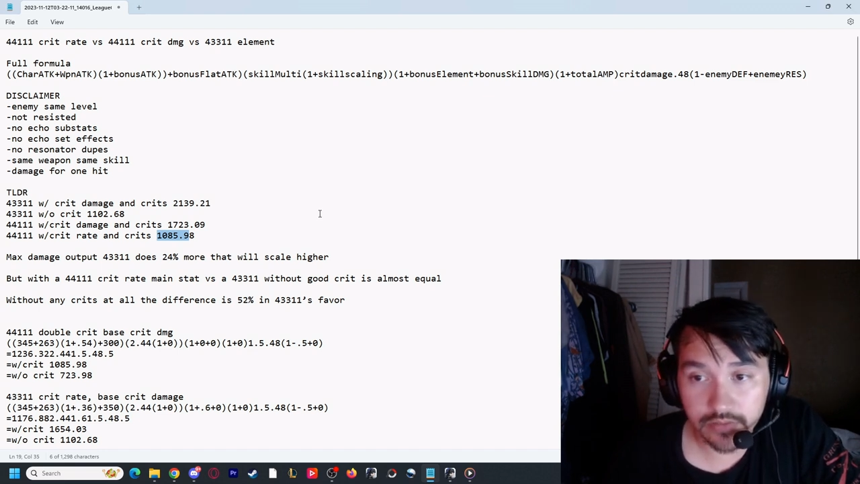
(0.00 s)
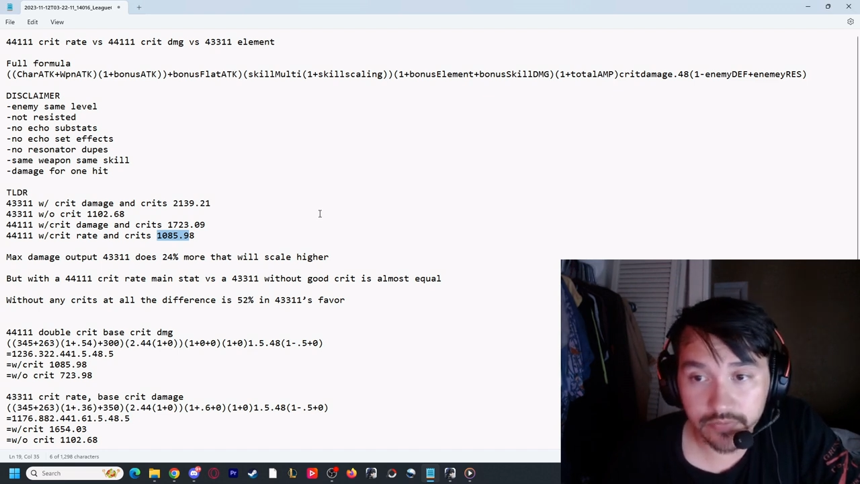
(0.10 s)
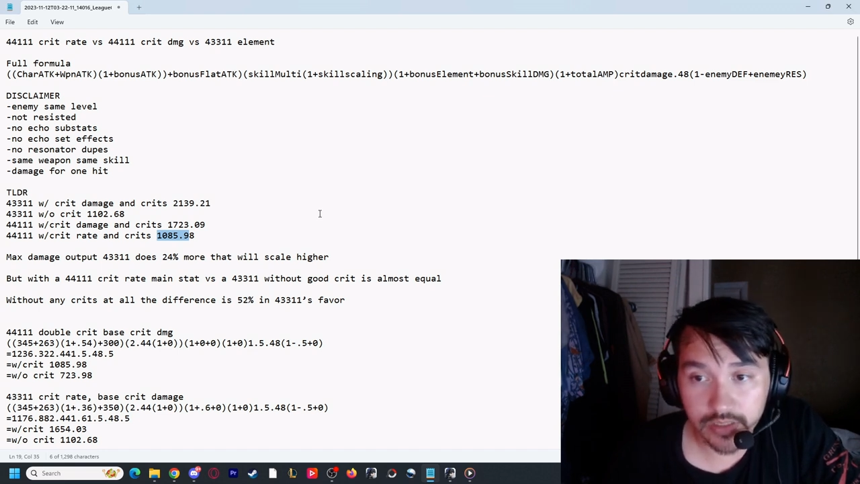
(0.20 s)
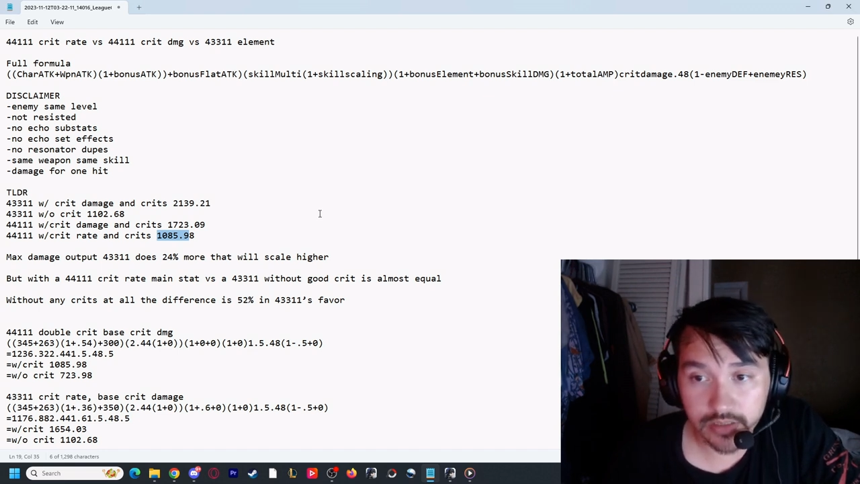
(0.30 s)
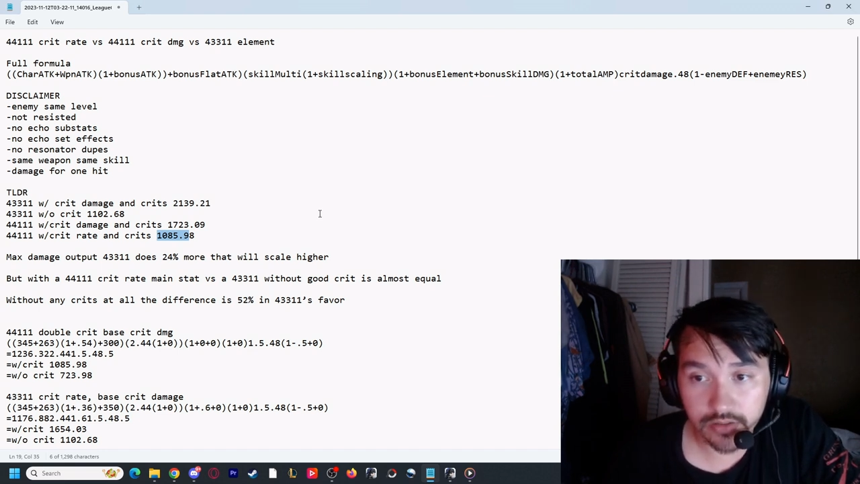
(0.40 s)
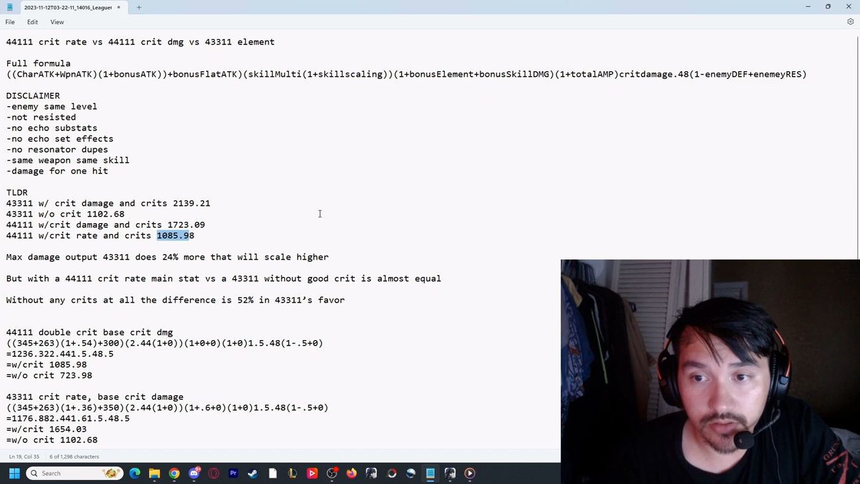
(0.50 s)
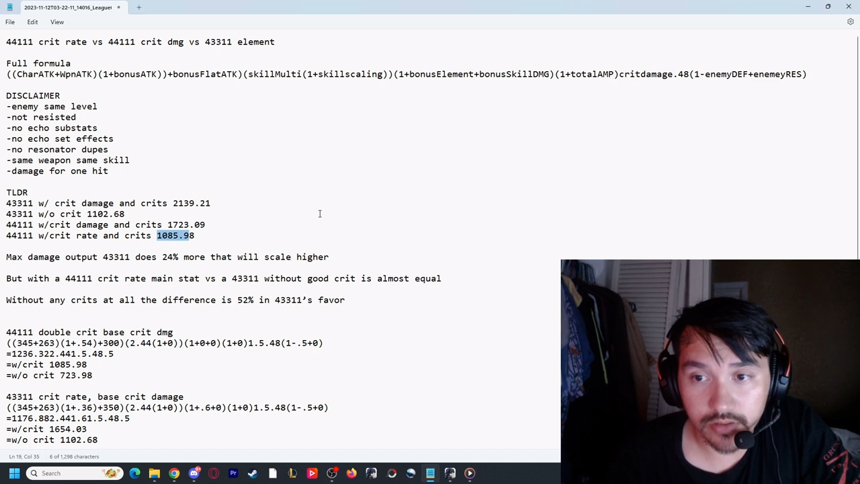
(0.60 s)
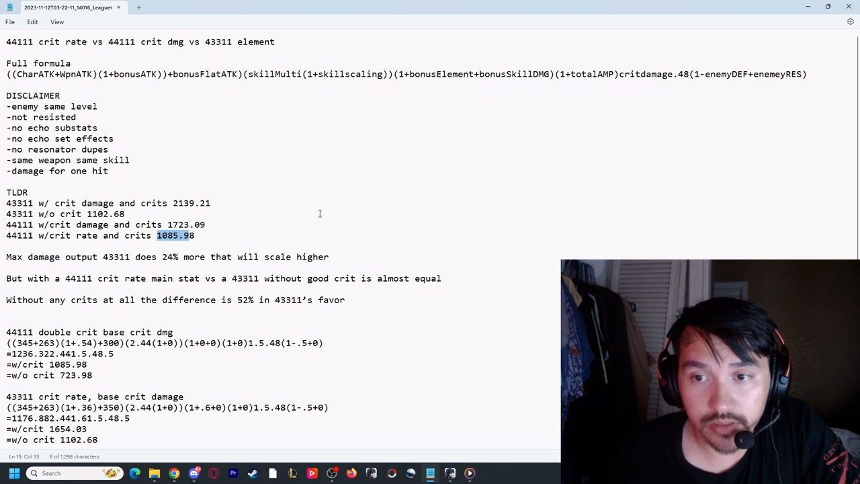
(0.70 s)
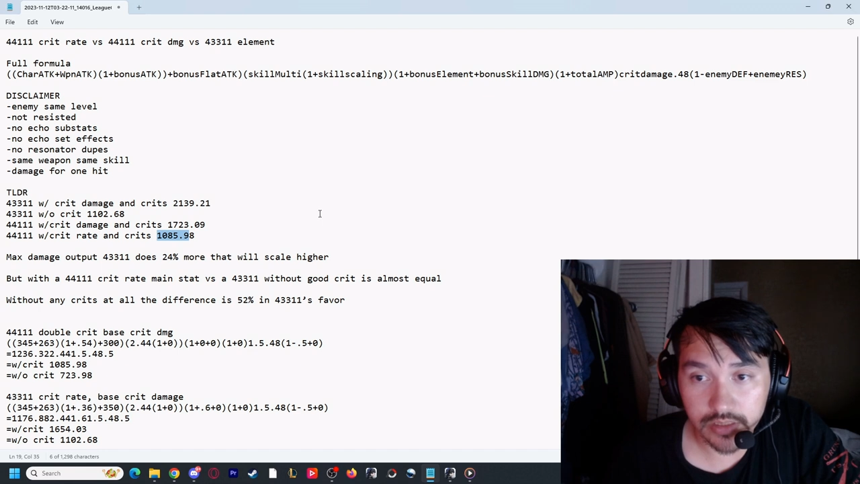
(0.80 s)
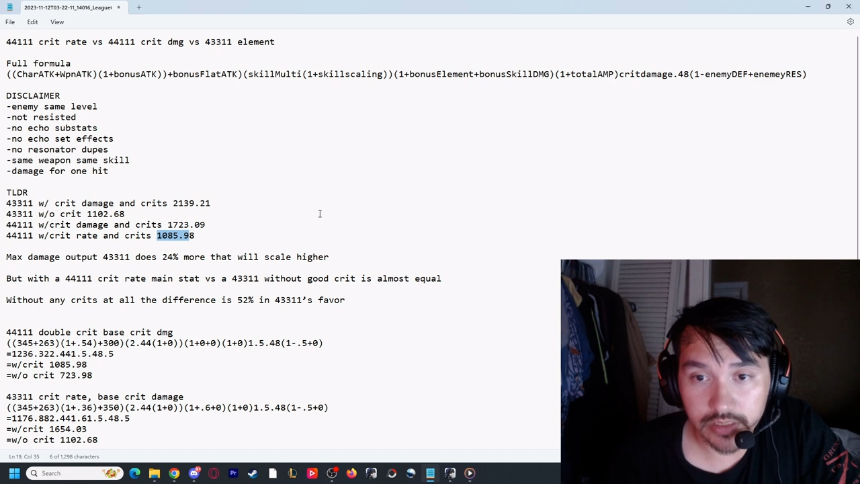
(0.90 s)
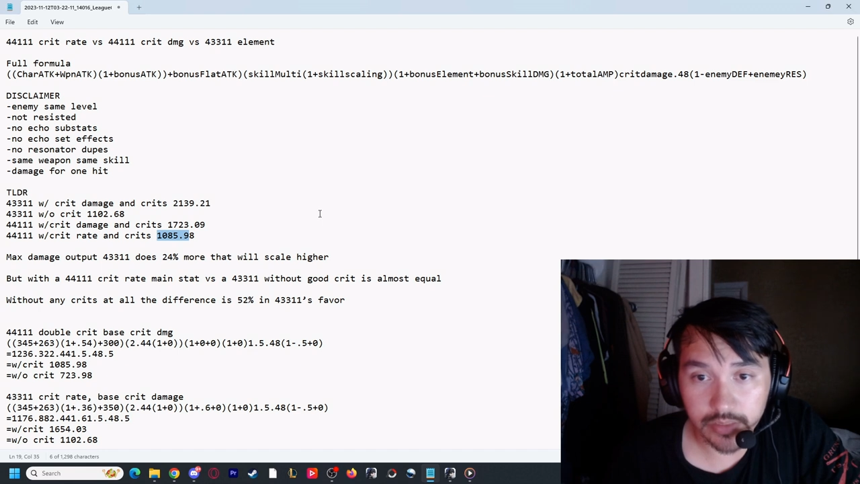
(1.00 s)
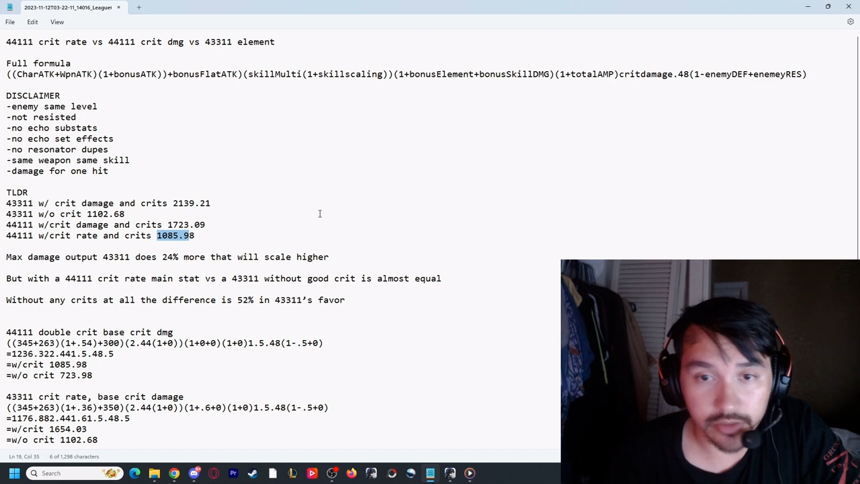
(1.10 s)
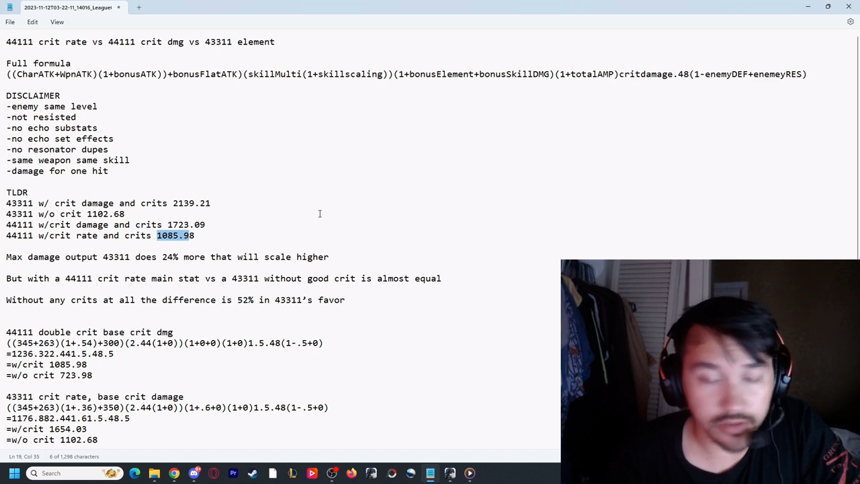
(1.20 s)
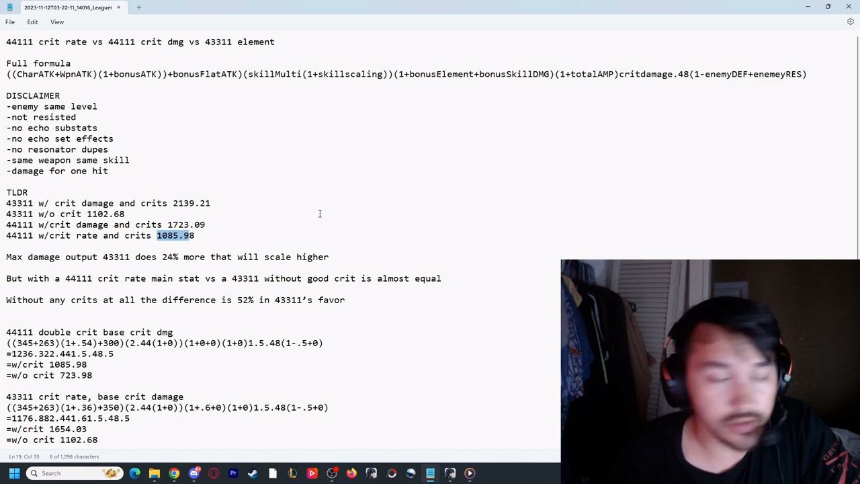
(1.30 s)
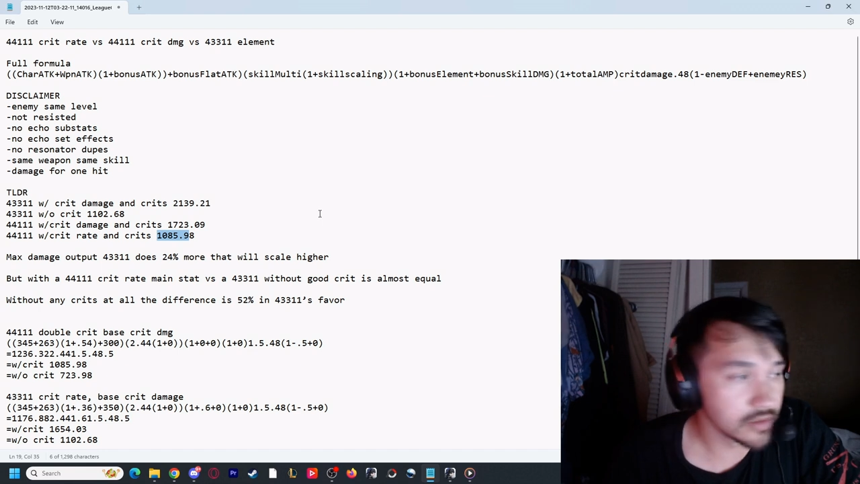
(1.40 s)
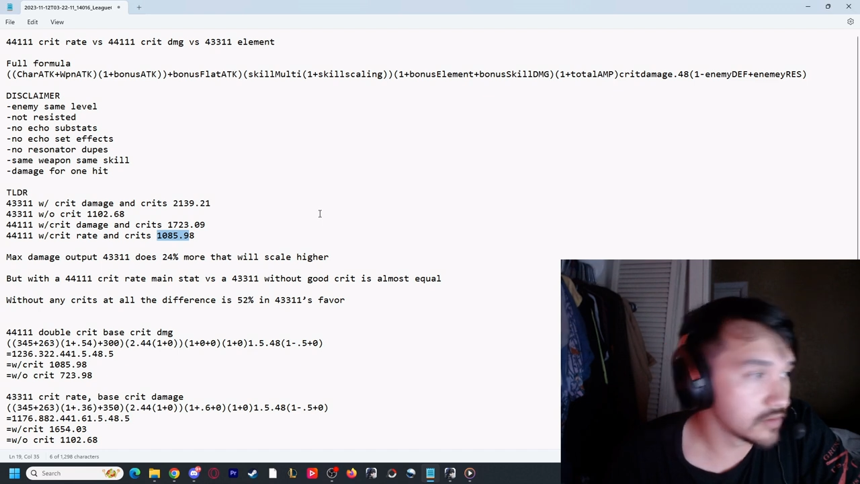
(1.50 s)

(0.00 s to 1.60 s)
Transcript: effects and all the disclaimers.